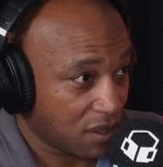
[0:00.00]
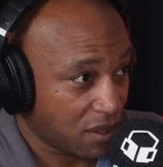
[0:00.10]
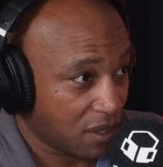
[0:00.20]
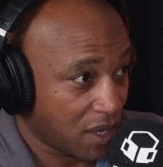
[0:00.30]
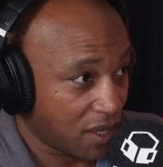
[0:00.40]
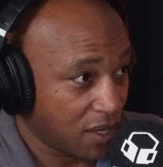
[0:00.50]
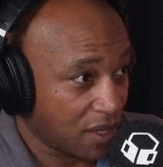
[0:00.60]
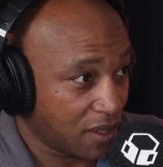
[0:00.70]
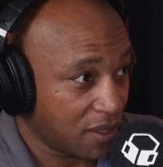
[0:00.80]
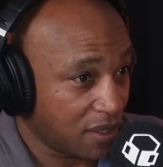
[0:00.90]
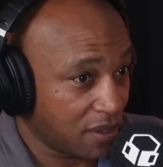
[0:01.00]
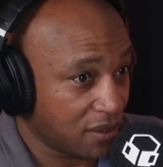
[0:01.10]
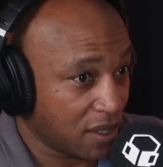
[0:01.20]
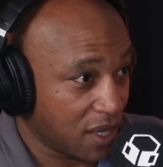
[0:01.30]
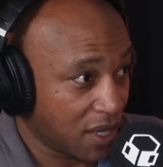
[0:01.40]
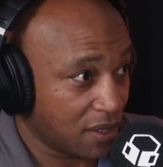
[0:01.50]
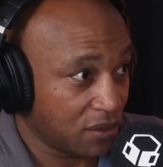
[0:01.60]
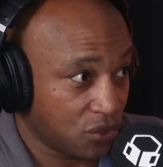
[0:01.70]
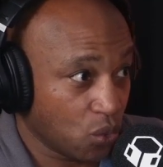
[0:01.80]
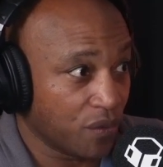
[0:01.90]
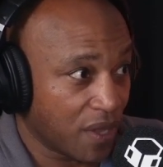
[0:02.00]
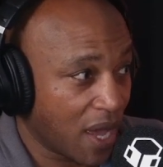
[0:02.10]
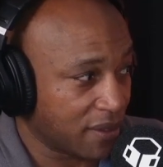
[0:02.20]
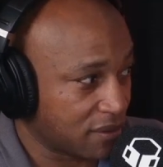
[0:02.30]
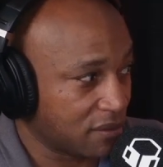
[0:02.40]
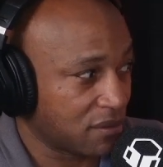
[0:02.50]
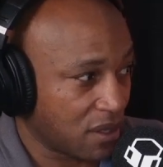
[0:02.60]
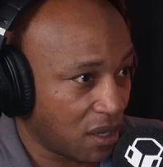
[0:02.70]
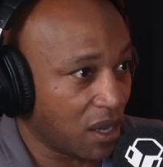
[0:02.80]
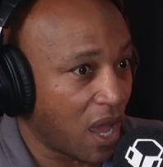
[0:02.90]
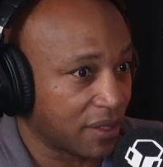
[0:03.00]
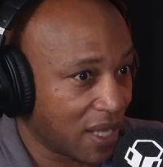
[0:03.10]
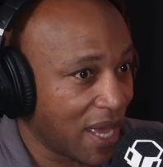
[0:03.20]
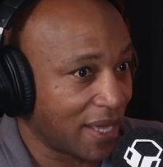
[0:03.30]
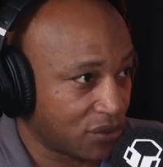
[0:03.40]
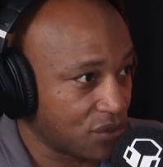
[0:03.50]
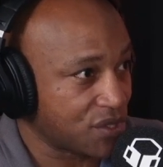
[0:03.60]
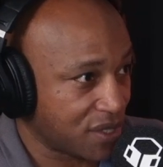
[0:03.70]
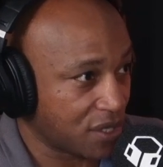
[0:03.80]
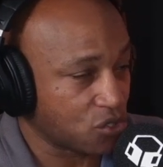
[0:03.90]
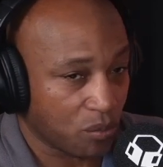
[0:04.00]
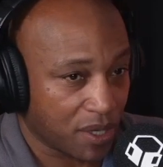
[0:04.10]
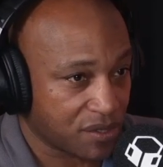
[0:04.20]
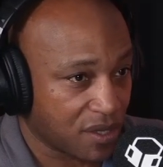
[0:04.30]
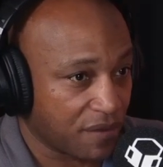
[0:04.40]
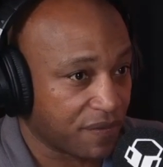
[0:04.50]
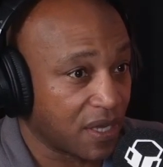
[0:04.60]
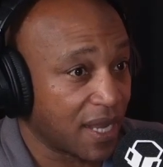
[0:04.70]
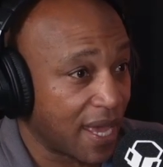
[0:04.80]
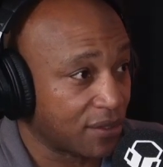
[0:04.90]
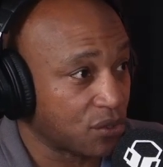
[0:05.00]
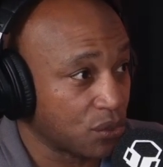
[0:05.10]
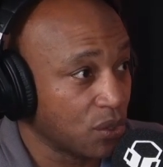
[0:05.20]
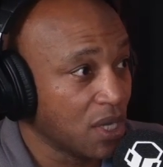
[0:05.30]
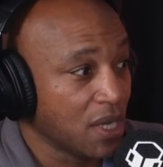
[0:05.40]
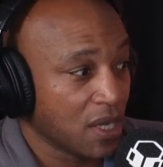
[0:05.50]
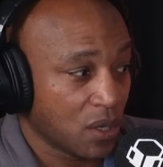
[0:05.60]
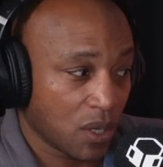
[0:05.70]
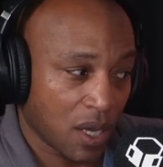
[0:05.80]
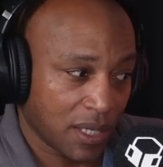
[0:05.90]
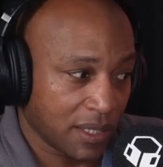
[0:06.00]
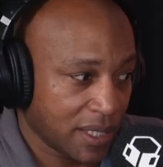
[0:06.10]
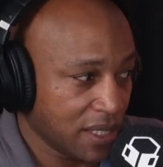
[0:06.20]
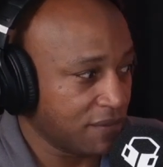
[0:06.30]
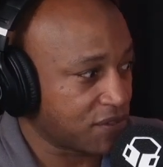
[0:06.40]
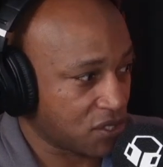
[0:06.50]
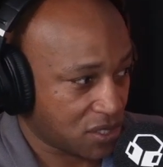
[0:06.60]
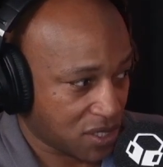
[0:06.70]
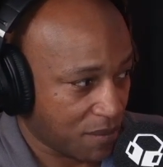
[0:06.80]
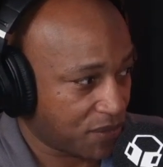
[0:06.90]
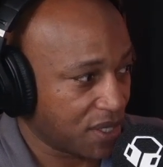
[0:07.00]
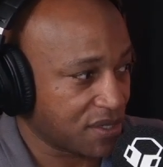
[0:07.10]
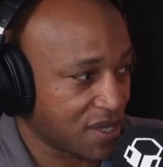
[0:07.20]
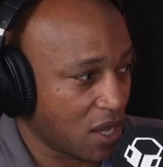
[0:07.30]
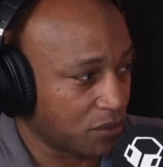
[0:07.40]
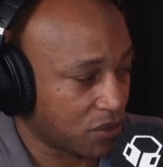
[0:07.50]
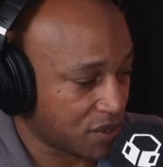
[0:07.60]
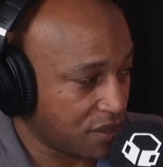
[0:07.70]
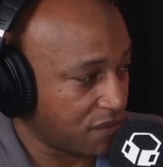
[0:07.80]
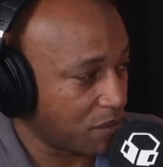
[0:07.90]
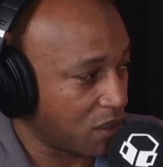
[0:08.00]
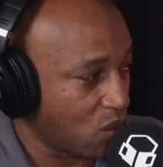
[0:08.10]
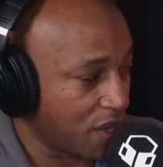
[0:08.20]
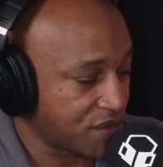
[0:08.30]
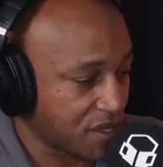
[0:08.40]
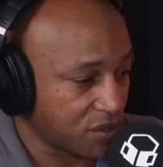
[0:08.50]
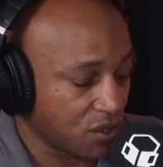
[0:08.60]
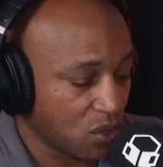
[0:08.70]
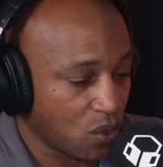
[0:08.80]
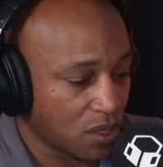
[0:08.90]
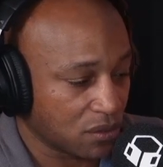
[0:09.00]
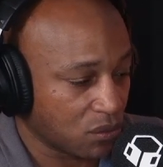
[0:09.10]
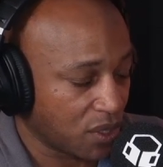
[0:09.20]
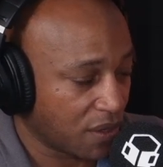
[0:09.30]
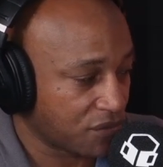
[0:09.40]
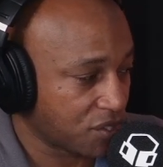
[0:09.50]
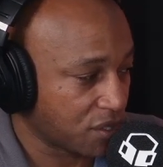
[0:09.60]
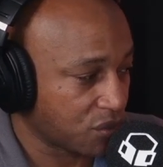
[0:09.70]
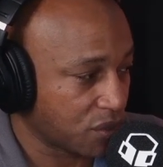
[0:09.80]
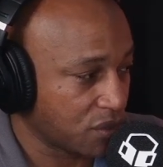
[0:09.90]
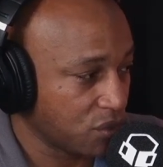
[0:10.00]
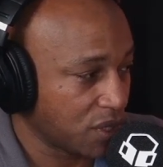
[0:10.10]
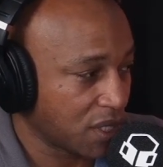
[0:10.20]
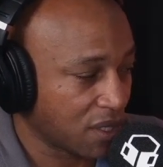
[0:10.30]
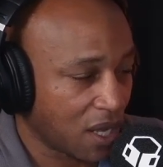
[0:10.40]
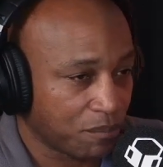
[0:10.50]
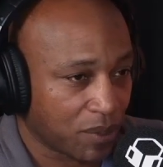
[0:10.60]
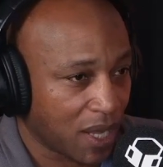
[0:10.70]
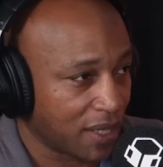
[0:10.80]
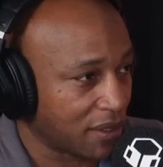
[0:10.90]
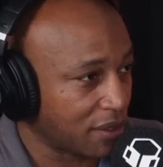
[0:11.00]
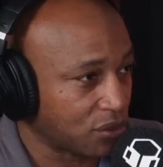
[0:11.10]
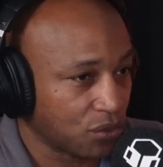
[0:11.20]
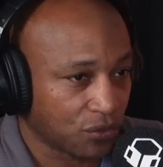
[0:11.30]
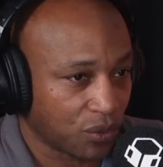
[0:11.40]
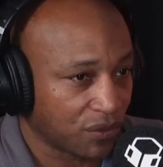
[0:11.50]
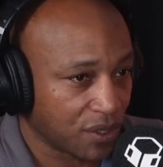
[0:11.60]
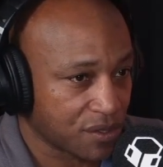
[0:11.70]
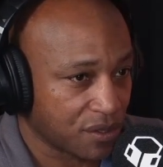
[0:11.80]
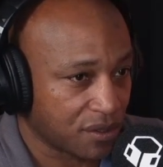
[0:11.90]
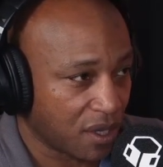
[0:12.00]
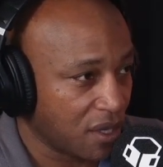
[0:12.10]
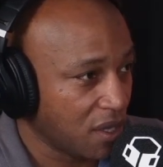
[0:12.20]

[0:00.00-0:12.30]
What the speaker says: And doing that a lot, I had to schedule myself, and I had to leave some things out, because even my wife said, you know what, we have children, you cannot plan like 2-3 things in a day.